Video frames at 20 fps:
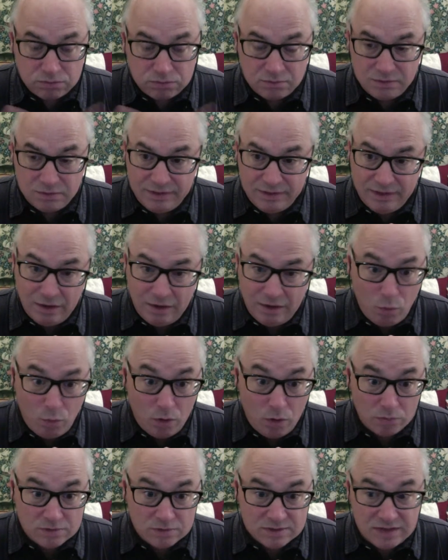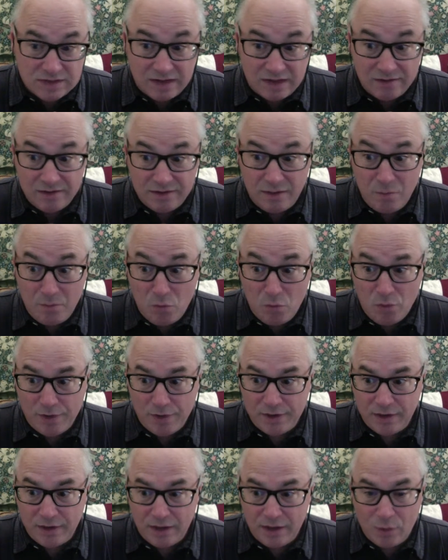yeah, well, Saturday
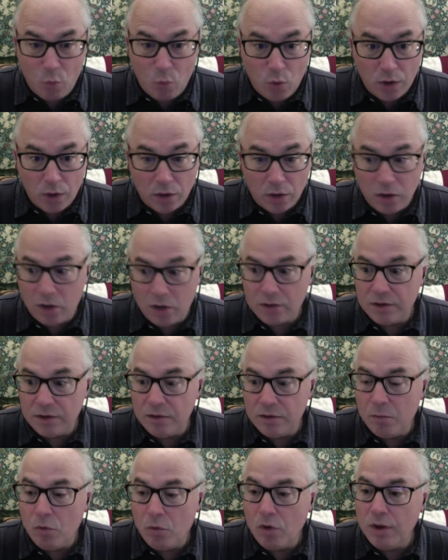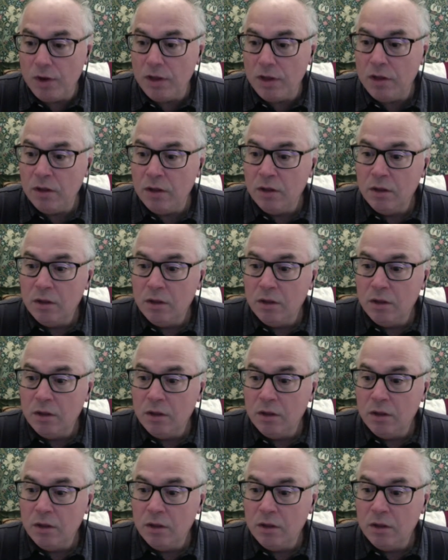morning, like one o'clock in the morning,